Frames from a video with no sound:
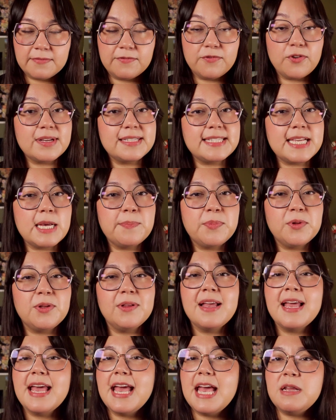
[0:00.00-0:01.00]
For example,
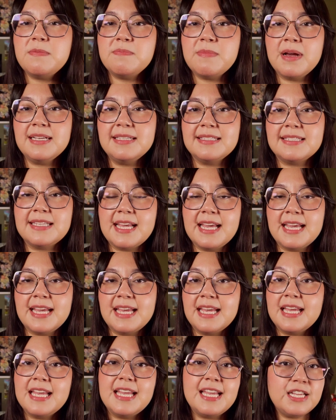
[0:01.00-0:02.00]
it might say
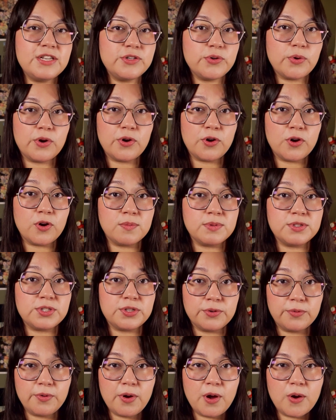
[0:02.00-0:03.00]
indoor herbs to
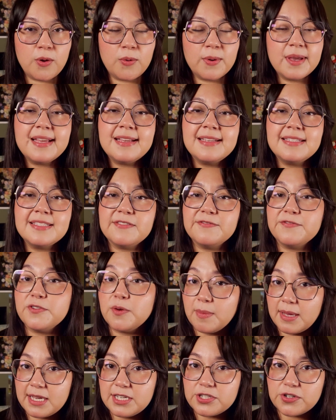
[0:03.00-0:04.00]
grow is
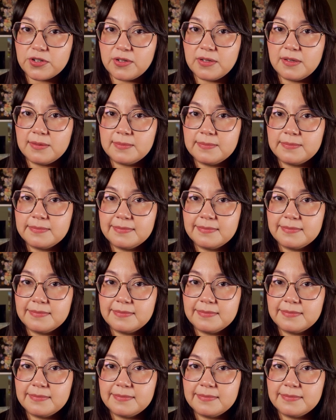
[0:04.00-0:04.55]
informational.